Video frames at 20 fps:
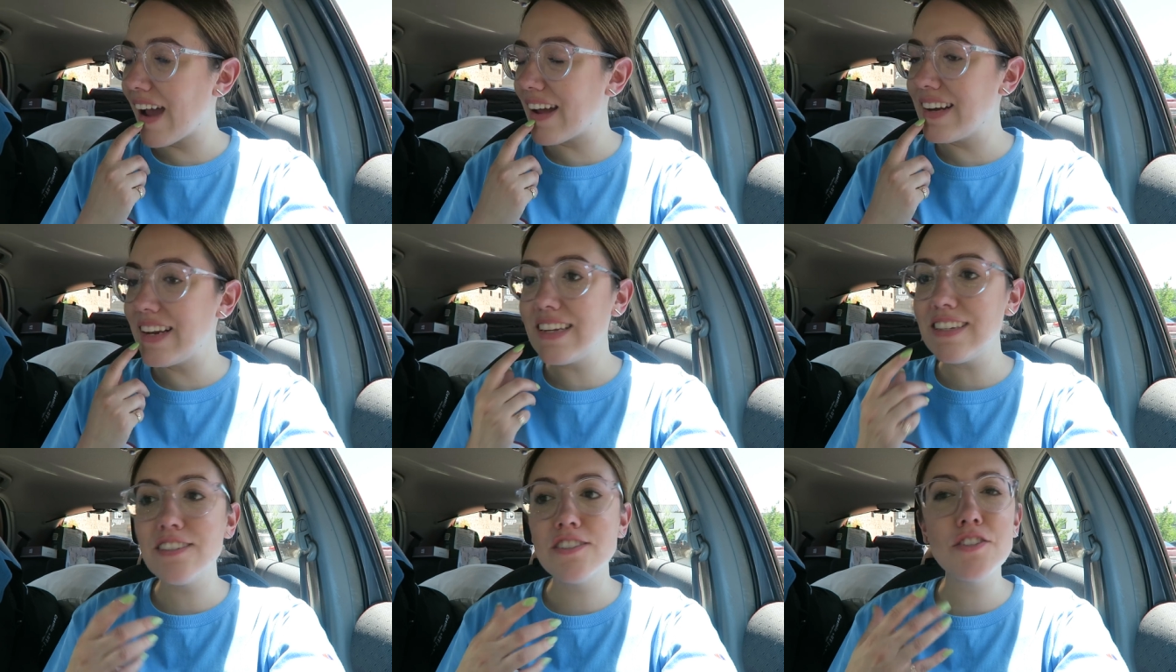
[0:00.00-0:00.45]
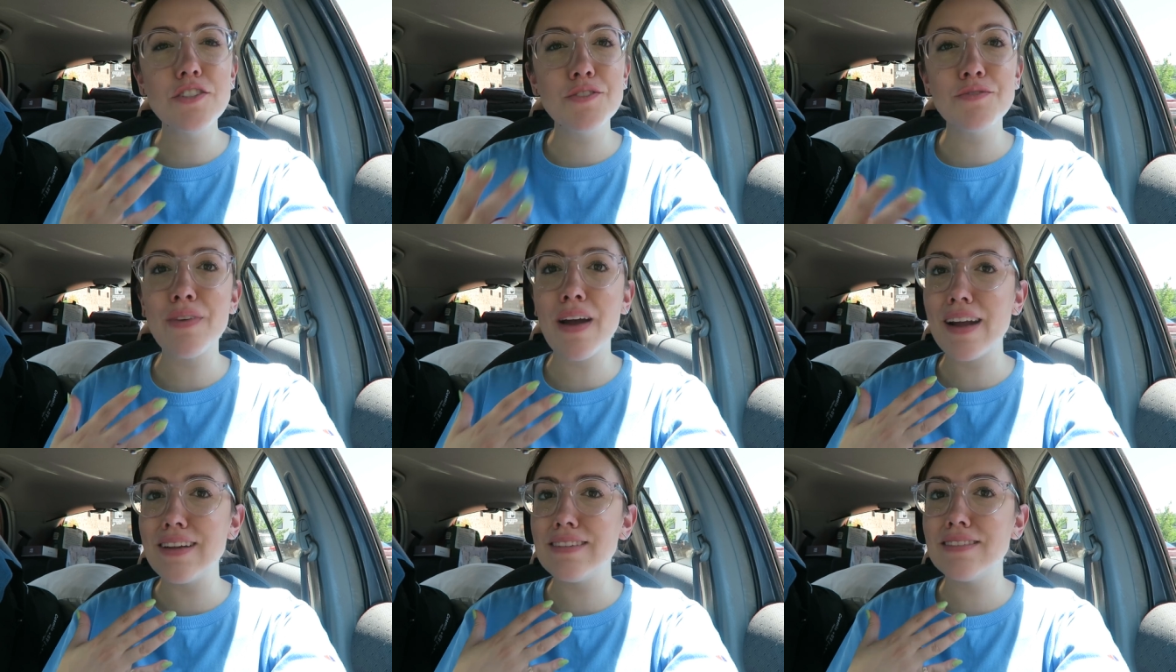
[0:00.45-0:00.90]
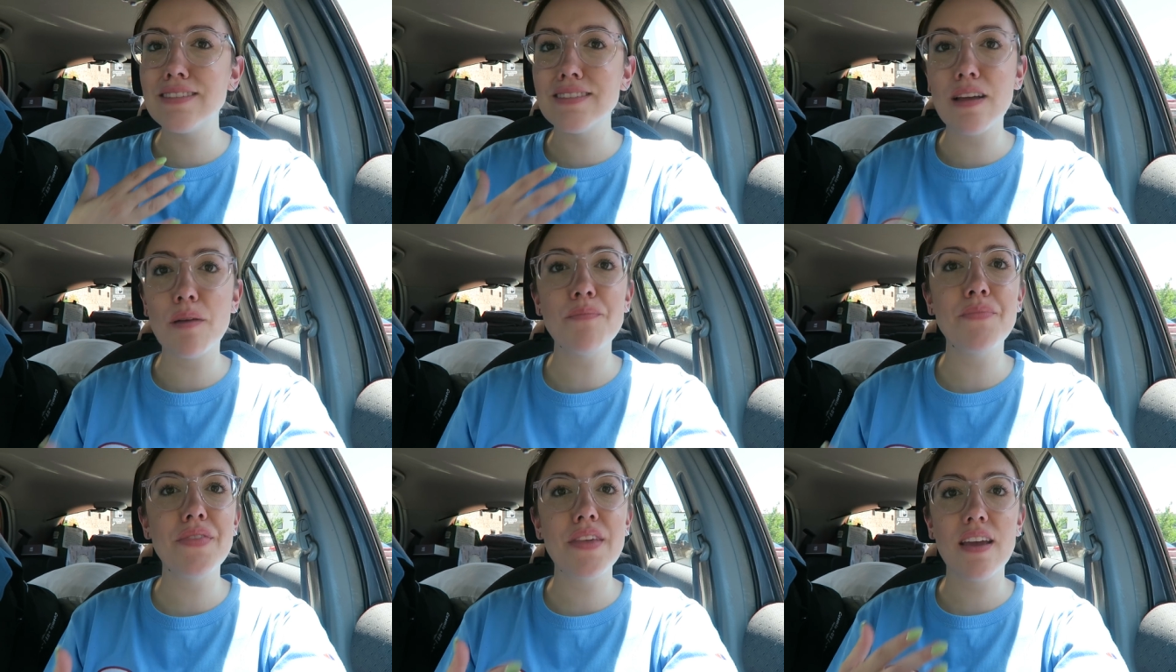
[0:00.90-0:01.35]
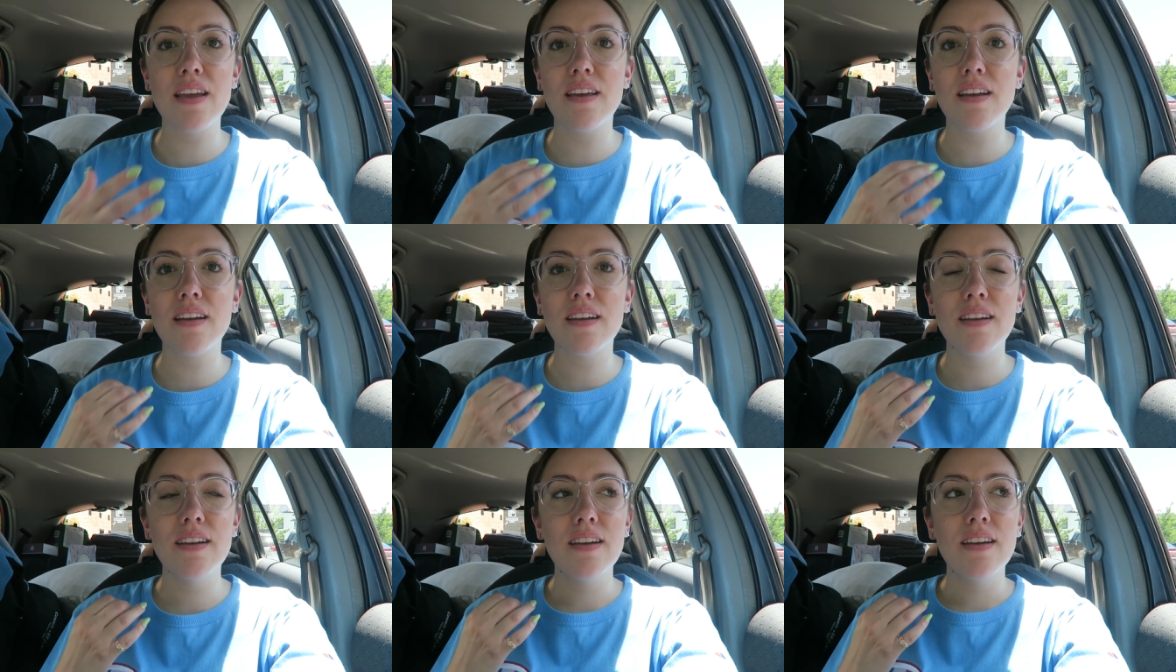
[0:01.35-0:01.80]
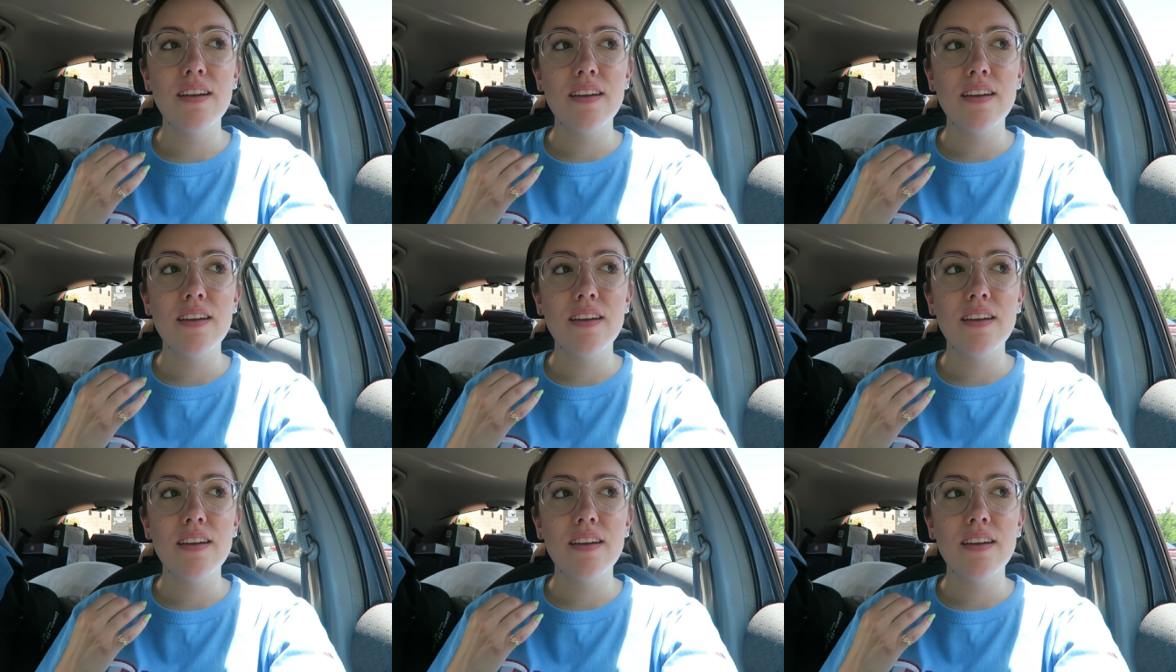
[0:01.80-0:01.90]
I need to just find something